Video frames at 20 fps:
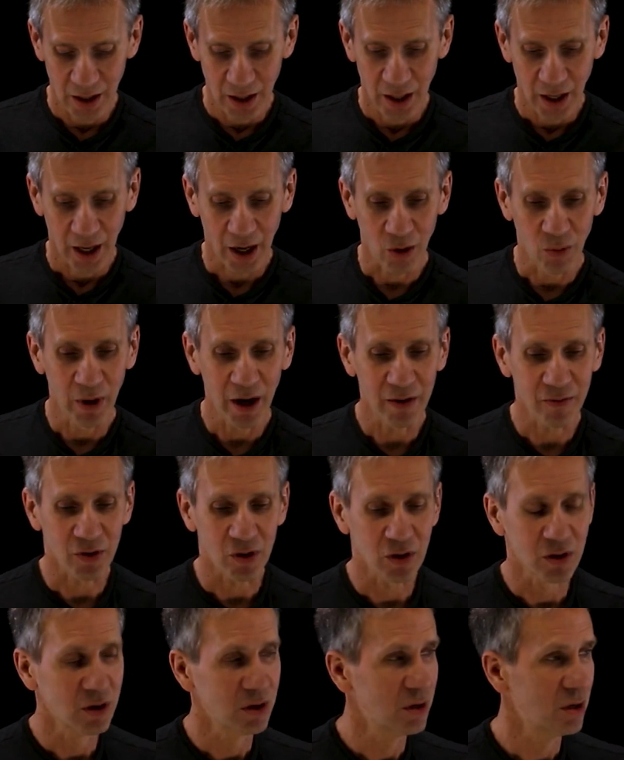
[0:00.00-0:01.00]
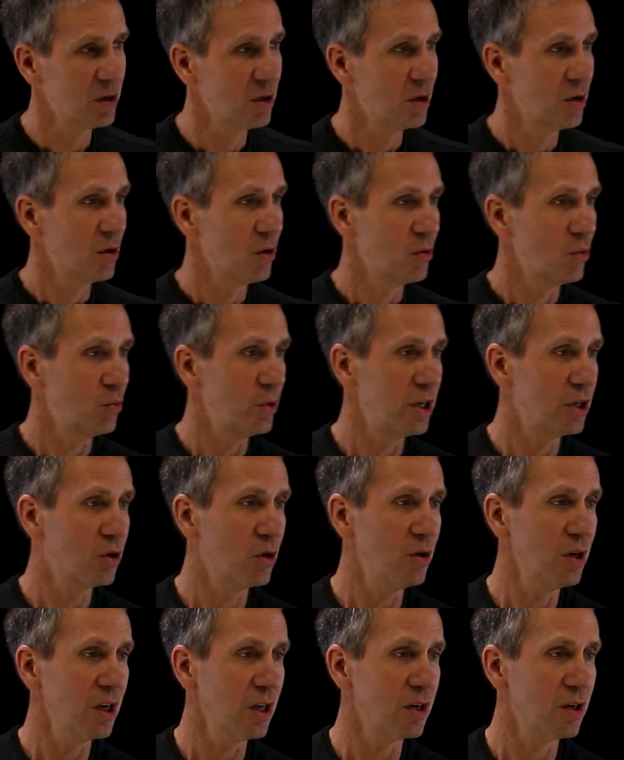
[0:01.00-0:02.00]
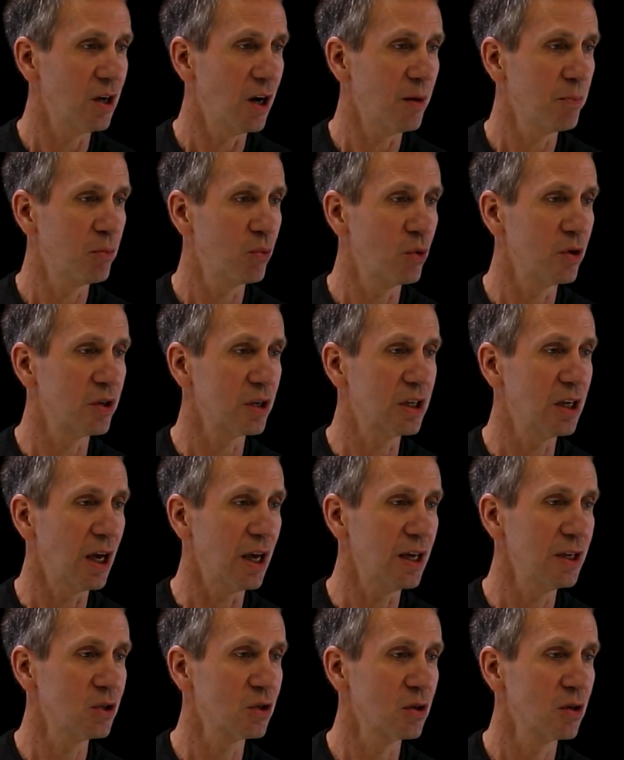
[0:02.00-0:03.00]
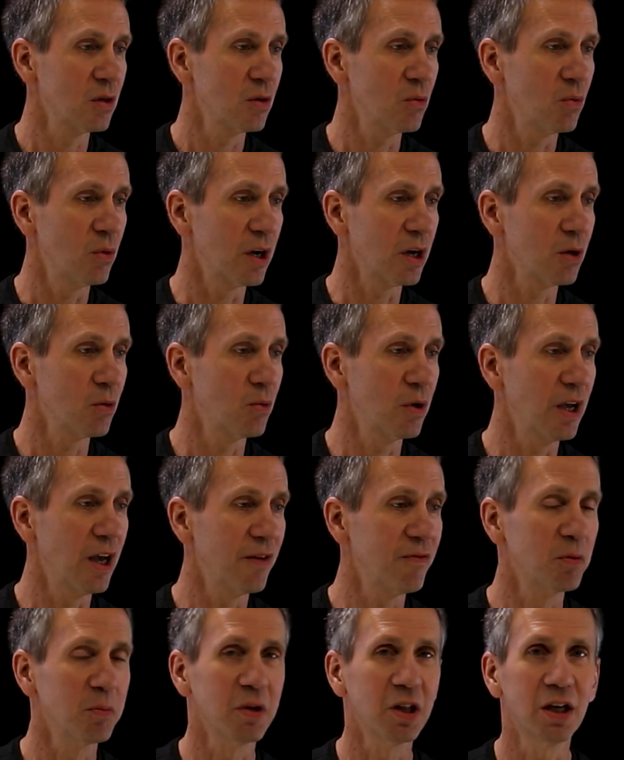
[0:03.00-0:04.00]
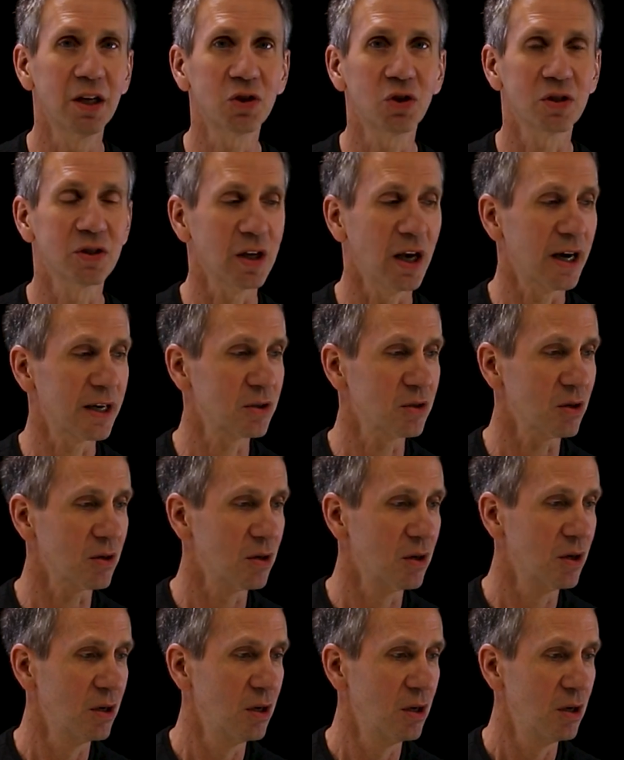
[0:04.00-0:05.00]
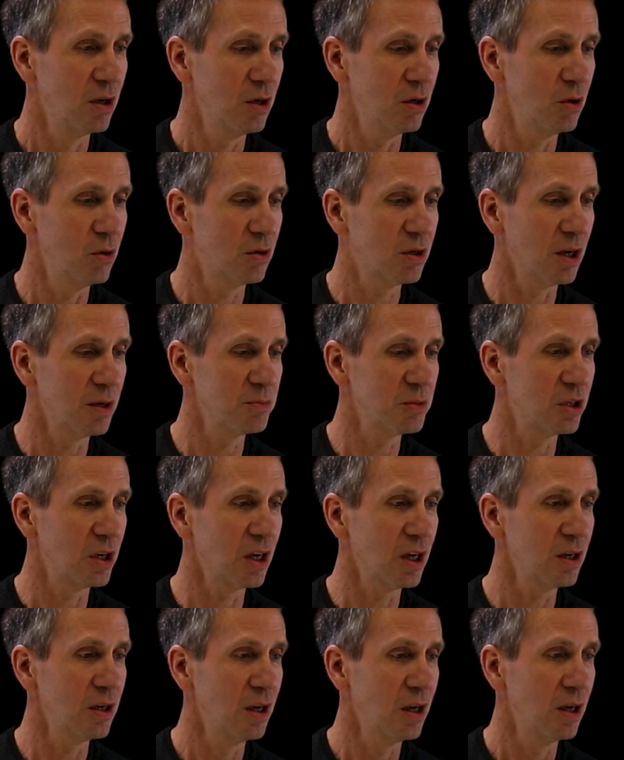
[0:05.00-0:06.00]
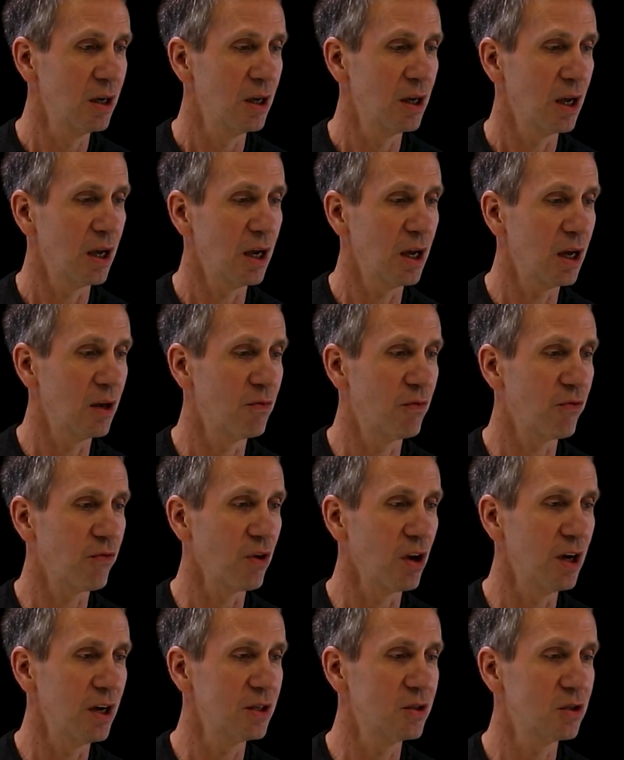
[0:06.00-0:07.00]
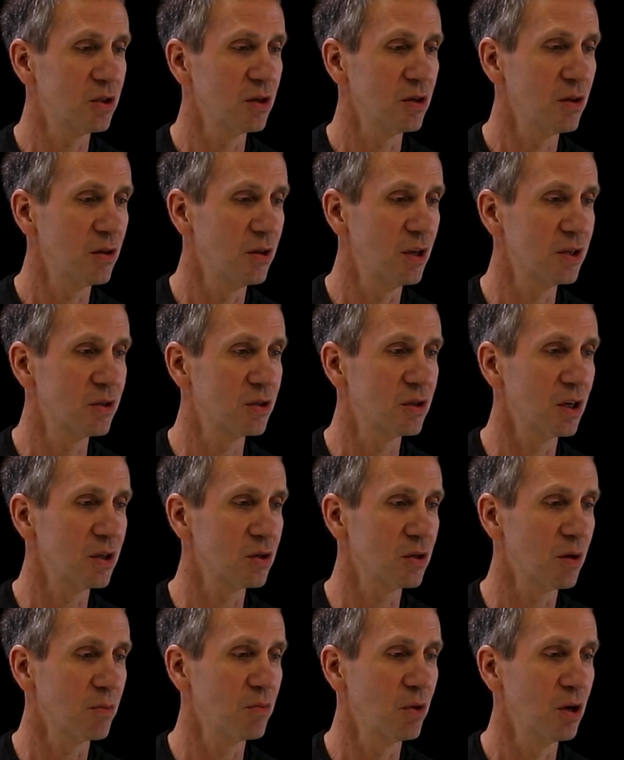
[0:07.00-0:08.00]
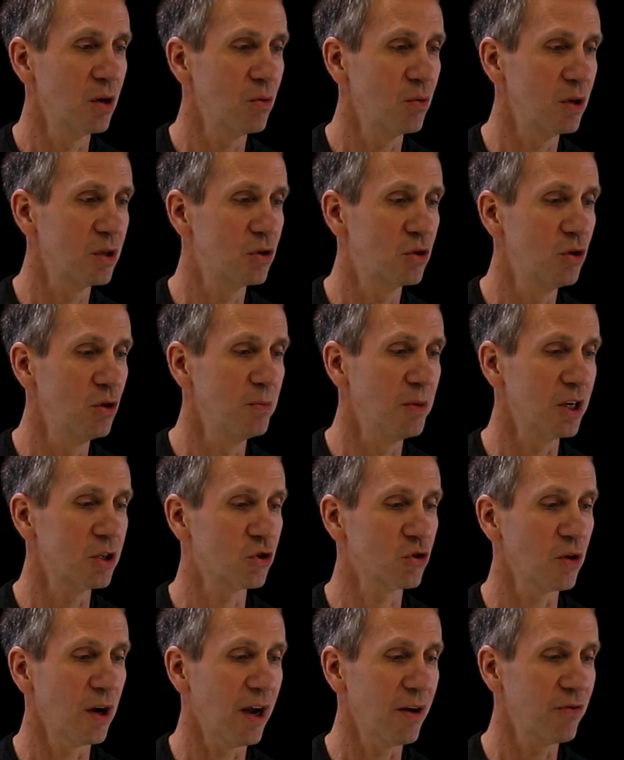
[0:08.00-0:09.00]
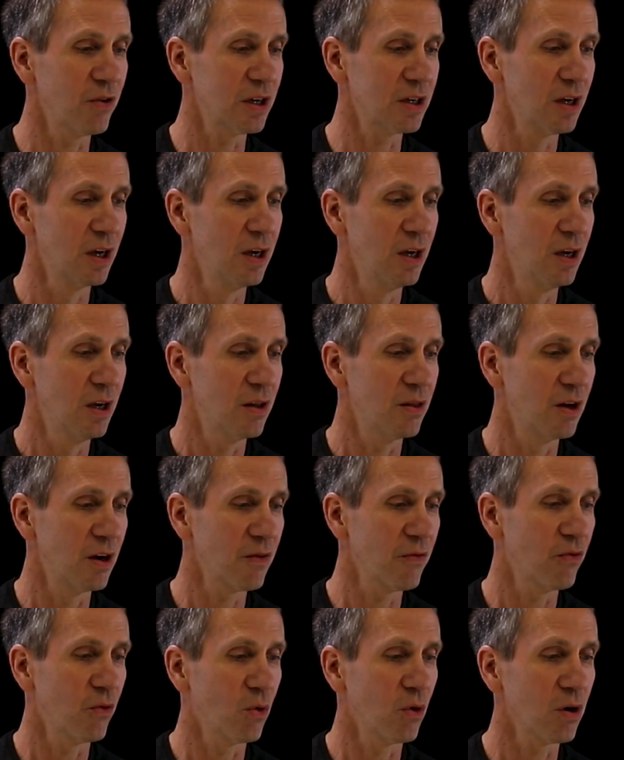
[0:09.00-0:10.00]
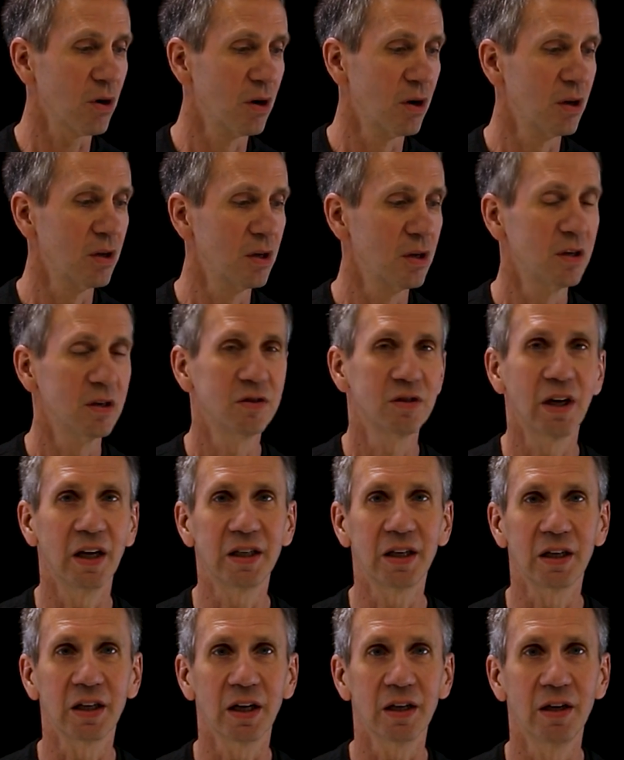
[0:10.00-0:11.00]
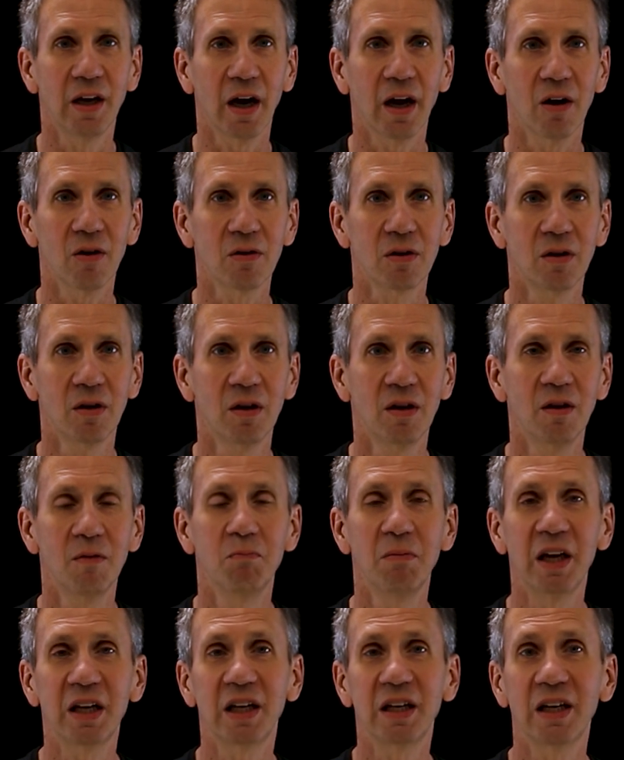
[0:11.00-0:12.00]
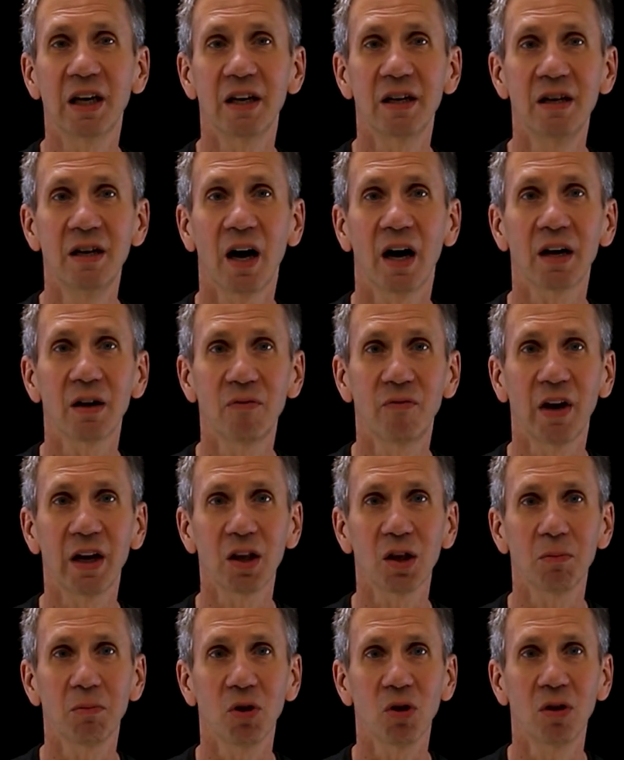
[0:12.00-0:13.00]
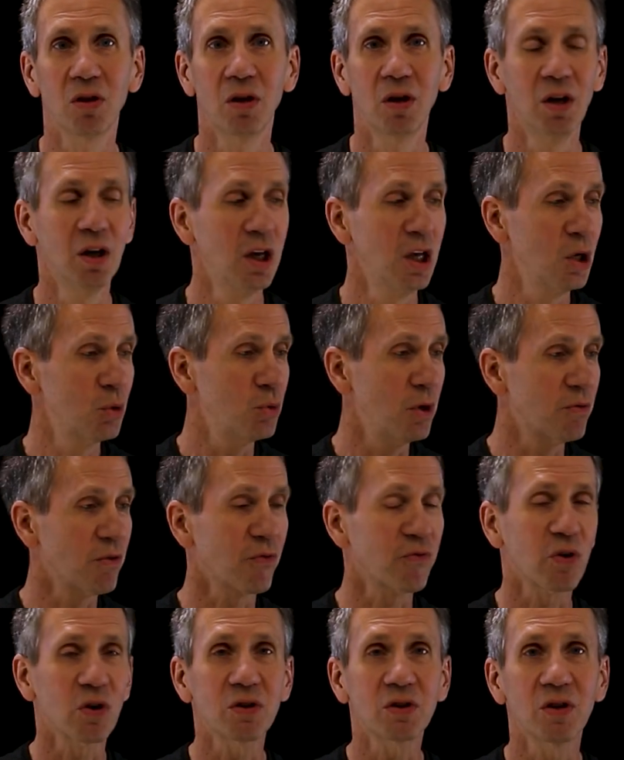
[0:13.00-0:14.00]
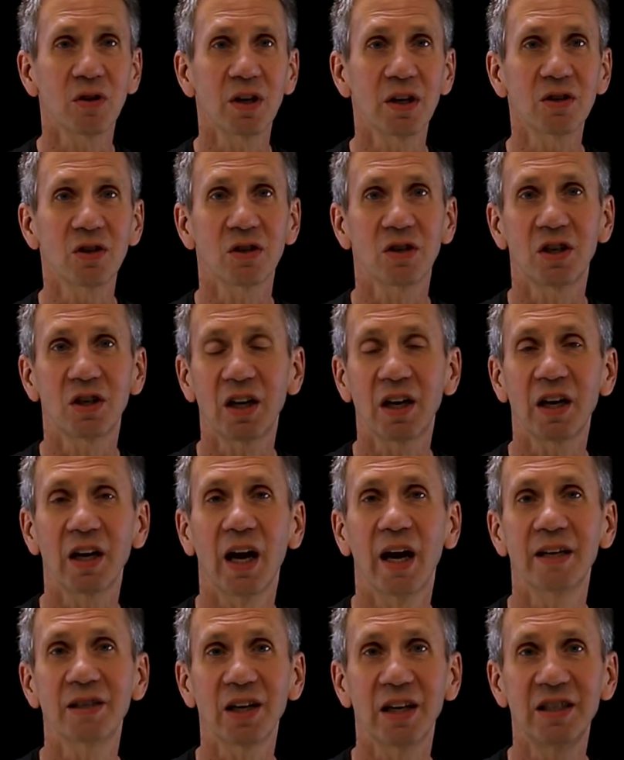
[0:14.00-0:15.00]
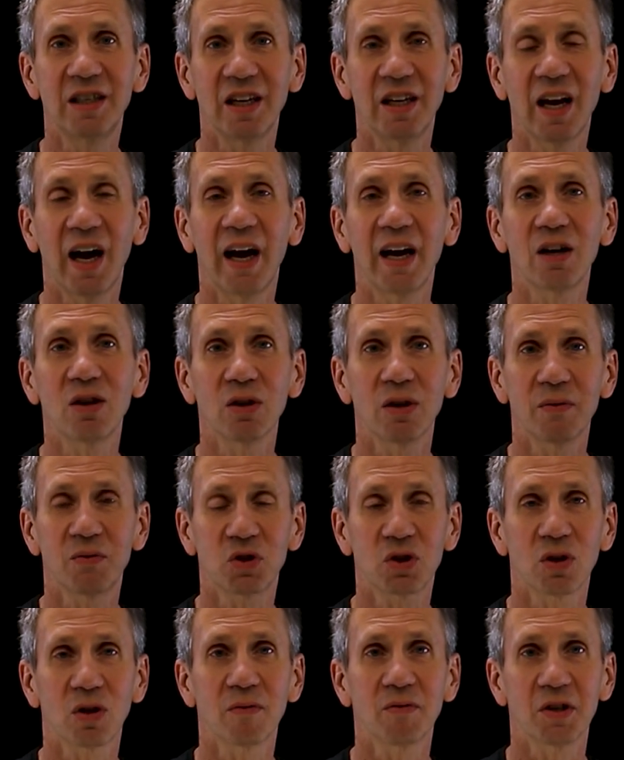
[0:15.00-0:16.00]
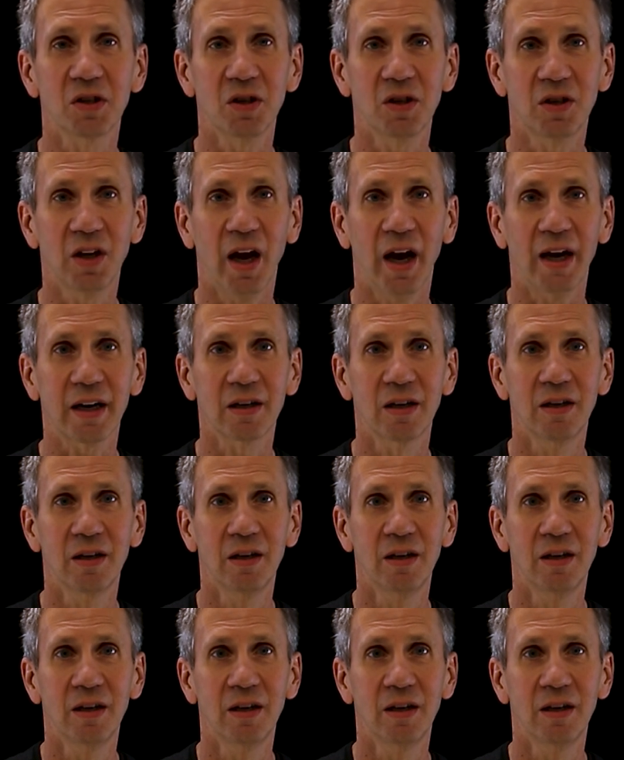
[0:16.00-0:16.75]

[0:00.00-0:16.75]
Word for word: However, we could end up with a case where we have a malicious actor who comes in and floods this system with too much traffic, therefore taking it down, making it not available. We refer to this as a denial of service attack.